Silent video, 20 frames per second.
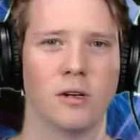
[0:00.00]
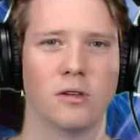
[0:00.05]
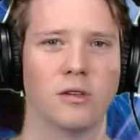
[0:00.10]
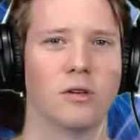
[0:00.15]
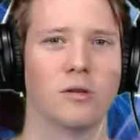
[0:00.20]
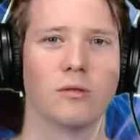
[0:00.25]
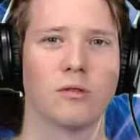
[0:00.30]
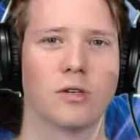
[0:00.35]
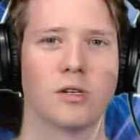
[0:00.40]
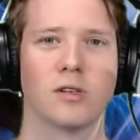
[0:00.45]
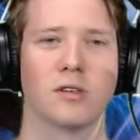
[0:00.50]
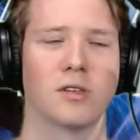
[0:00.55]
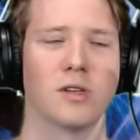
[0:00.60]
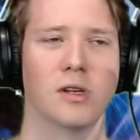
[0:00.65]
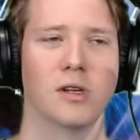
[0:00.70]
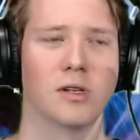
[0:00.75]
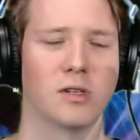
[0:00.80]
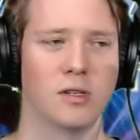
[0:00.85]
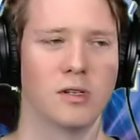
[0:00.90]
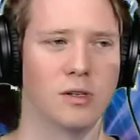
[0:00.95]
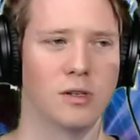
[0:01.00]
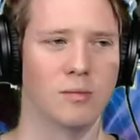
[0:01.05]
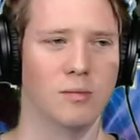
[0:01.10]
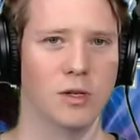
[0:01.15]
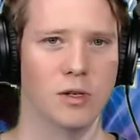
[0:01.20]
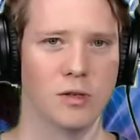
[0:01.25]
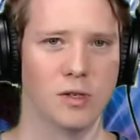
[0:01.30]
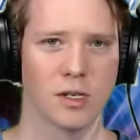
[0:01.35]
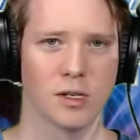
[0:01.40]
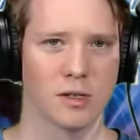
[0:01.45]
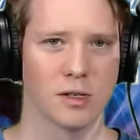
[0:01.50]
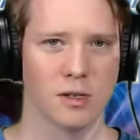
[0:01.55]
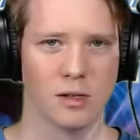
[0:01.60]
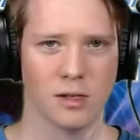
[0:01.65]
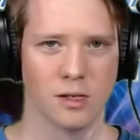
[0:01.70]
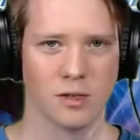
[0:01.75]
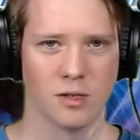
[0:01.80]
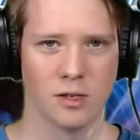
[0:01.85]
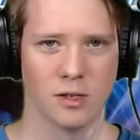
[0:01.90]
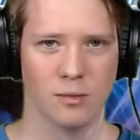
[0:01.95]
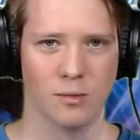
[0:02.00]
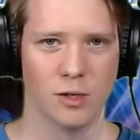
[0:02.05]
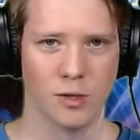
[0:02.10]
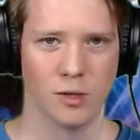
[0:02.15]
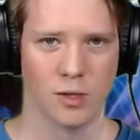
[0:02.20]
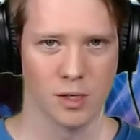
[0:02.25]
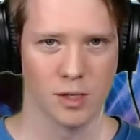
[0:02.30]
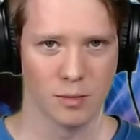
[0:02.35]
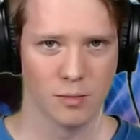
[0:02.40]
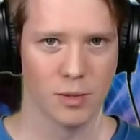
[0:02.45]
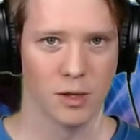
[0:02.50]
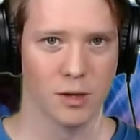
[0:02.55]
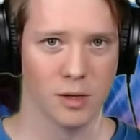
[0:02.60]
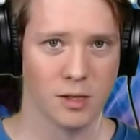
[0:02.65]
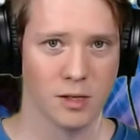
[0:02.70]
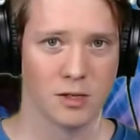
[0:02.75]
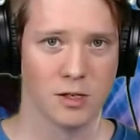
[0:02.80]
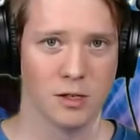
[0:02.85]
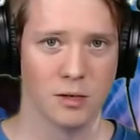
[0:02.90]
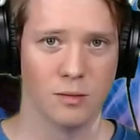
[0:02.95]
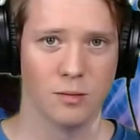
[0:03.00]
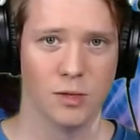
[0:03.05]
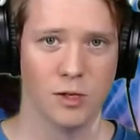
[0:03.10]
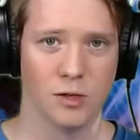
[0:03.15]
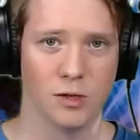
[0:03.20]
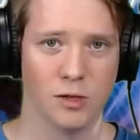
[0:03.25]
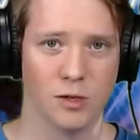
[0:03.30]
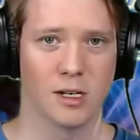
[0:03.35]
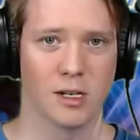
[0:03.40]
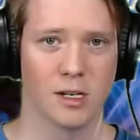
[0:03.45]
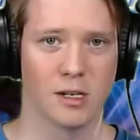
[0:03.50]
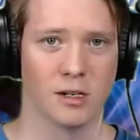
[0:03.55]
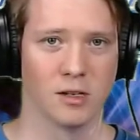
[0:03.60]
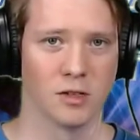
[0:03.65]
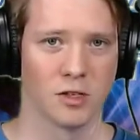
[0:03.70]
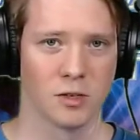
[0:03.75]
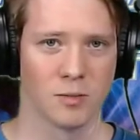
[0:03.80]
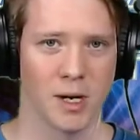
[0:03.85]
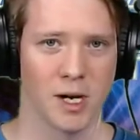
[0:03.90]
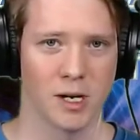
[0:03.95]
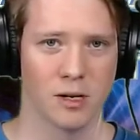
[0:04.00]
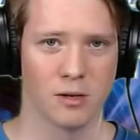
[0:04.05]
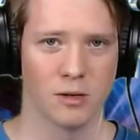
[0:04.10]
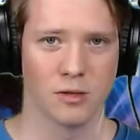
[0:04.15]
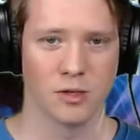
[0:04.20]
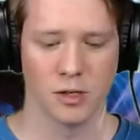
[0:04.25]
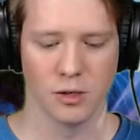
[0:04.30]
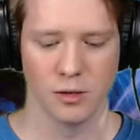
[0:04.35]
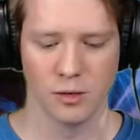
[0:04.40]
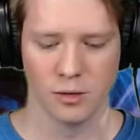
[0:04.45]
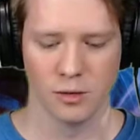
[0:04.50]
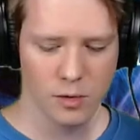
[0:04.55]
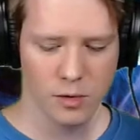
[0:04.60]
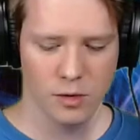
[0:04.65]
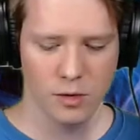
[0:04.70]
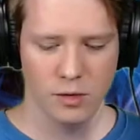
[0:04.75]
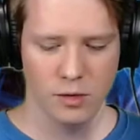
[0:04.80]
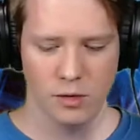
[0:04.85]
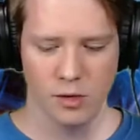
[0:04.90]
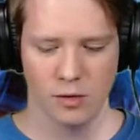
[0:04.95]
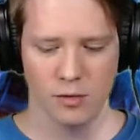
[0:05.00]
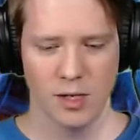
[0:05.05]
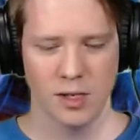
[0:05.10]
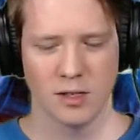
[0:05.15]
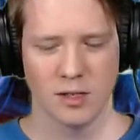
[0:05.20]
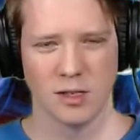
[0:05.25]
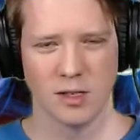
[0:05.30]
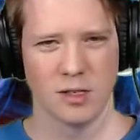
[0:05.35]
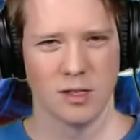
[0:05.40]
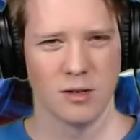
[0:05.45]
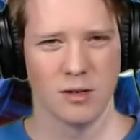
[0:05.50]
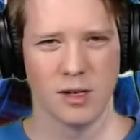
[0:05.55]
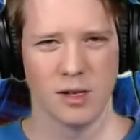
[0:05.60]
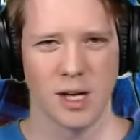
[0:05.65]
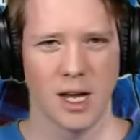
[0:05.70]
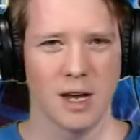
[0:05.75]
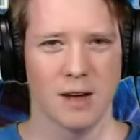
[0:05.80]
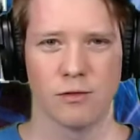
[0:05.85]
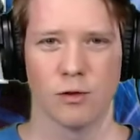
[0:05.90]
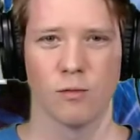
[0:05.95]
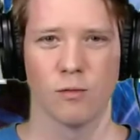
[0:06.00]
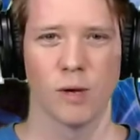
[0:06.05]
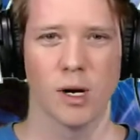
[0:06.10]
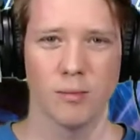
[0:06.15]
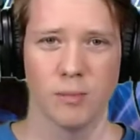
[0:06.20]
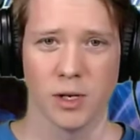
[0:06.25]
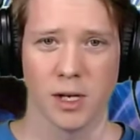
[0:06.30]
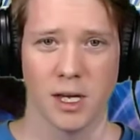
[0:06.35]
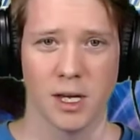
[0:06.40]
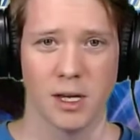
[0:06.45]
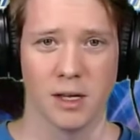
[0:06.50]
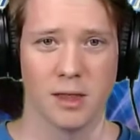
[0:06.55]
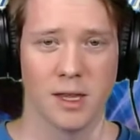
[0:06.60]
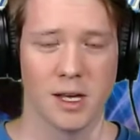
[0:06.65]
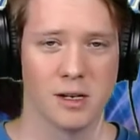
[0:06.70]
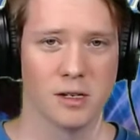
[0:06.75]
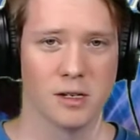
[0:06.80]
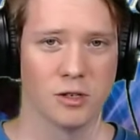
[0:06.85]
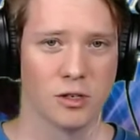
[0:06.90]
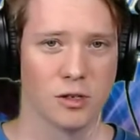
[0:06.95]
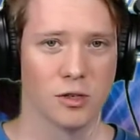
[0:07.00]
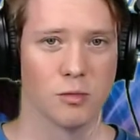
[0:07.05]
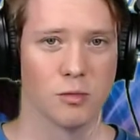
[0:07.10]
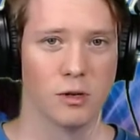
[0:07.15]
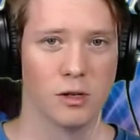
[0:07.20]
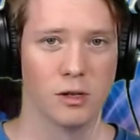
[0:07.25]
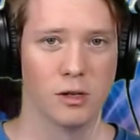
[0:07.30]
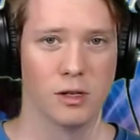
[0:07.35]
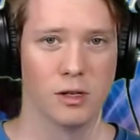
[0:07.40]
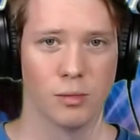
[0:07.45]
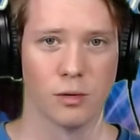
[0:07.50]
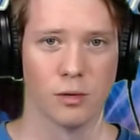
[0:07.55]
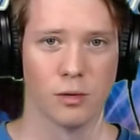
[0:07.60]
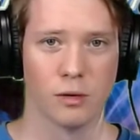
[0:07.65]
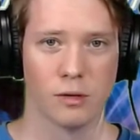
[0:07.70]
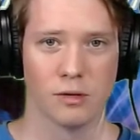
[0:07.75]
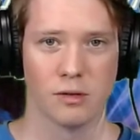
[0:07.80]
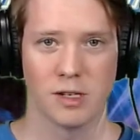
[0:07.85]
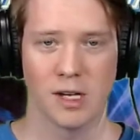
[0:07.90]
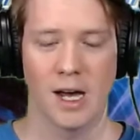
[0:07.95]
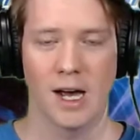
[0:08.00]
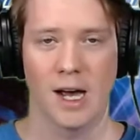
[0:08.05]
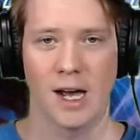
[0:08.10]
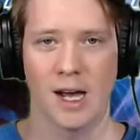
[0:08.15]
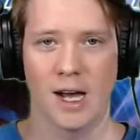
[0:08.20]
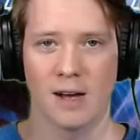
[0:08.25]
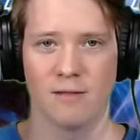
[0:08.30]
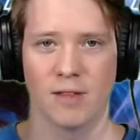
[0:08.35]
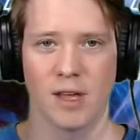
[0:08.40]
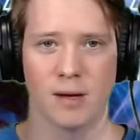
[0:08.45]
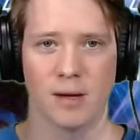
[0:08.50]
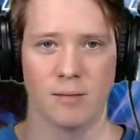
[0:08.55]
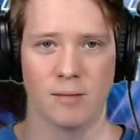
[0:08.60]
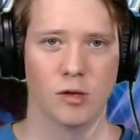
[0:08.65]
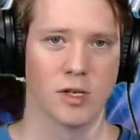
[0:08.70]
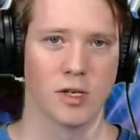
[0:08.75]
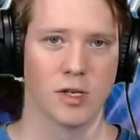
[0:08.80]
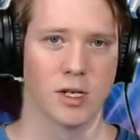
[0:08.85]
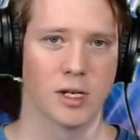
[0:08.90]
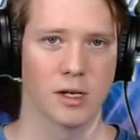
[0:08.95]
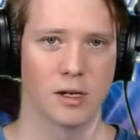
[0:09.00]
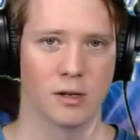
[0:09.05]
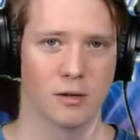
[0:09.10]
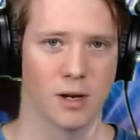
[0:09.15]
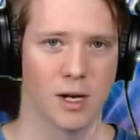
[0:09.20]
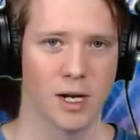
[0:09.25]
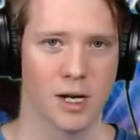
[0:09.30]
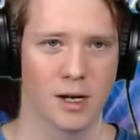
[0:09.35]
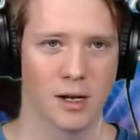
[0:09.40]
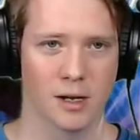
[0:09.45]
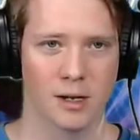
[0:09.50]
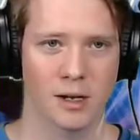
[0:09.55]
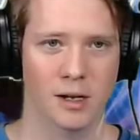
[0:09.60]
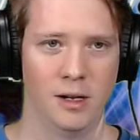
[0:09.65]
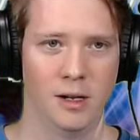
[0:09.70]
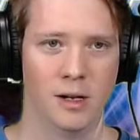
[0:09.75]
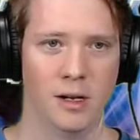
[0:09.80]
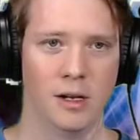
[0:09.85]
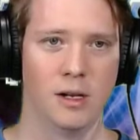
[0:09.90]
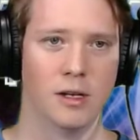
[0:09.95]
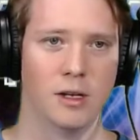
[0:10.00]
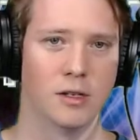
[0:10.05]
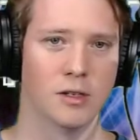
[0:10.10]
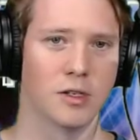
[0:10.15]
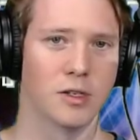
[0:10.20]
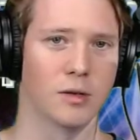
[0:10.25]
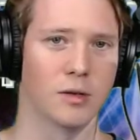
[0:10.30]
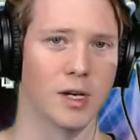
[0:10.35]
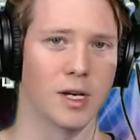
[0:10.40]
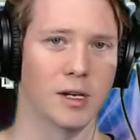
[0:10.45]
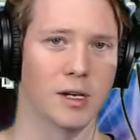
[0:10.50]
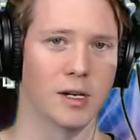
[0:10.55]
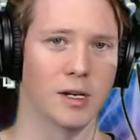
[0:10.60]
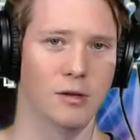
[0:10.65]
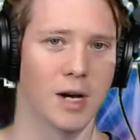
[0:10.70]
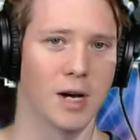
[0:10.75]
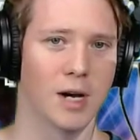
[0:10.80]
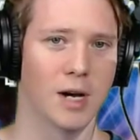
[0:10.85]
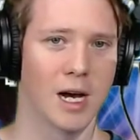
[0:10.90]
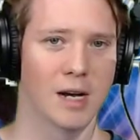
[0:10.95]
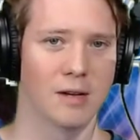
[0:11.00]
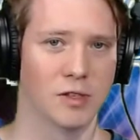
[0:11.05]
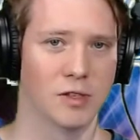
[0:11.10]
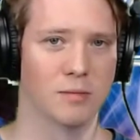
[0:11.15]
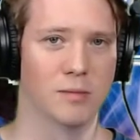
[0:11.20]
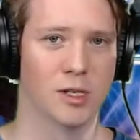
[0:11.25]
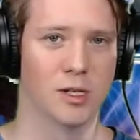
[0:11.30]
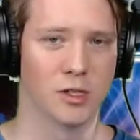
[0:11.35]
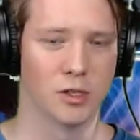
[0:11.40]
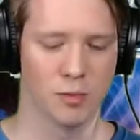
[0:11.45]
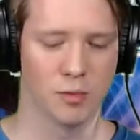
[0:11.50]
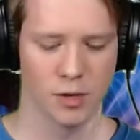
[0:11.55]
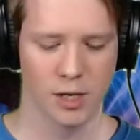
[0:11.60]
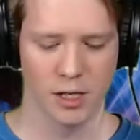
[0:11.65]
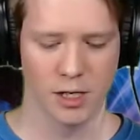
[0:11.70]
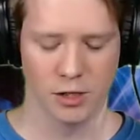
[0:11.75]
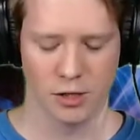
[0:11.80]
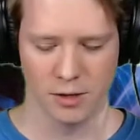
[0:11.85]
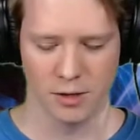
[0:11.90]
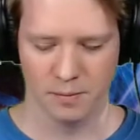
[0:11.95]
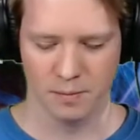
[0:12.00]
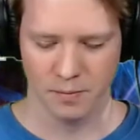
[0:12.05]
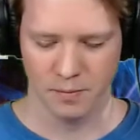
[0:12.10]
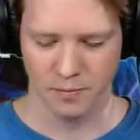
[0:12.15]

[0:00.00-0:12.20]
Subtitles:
Don't just listen to music to listen to music, but listen to music that inspires you. You don't necessarily have to replicate that. It's just really important to have that music in your head so that you have some inspiration.